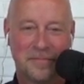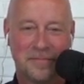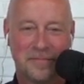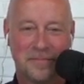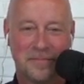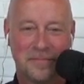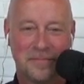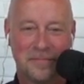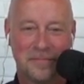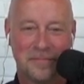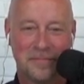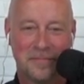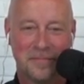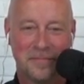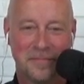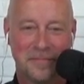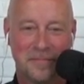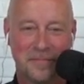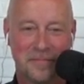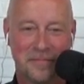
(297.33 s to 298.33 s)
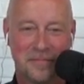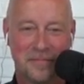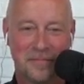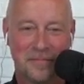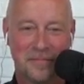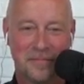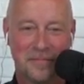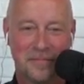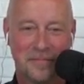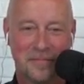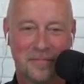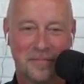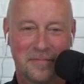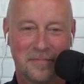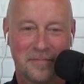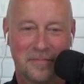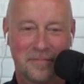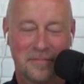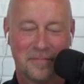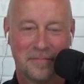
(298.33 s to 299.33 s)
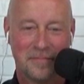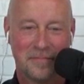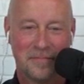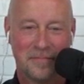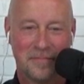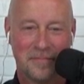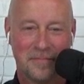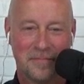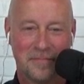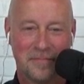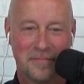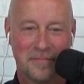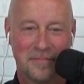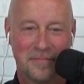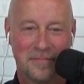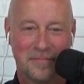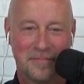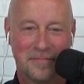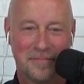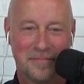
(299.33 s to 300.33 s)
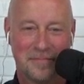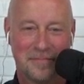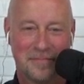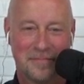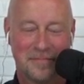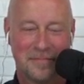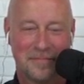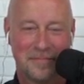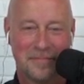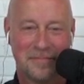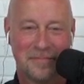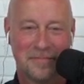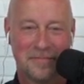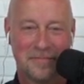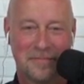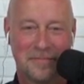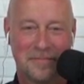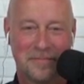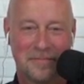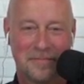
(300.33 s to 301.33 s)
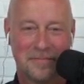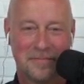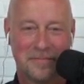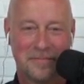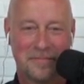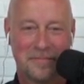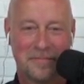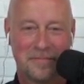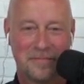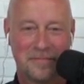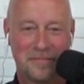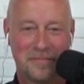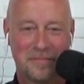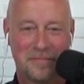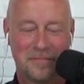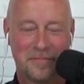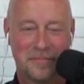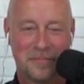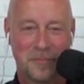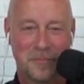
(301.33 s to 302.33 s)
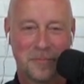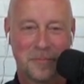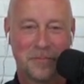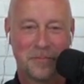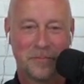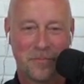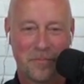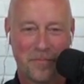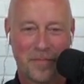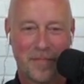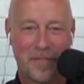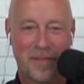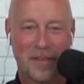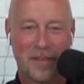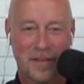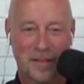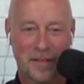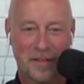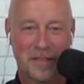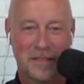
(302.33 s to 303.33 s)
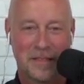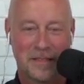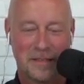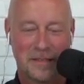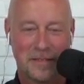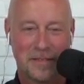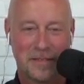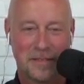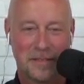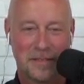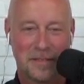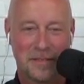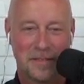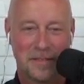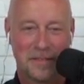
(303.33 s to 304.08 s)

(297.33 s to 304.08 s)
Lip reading: This person isn't speaking.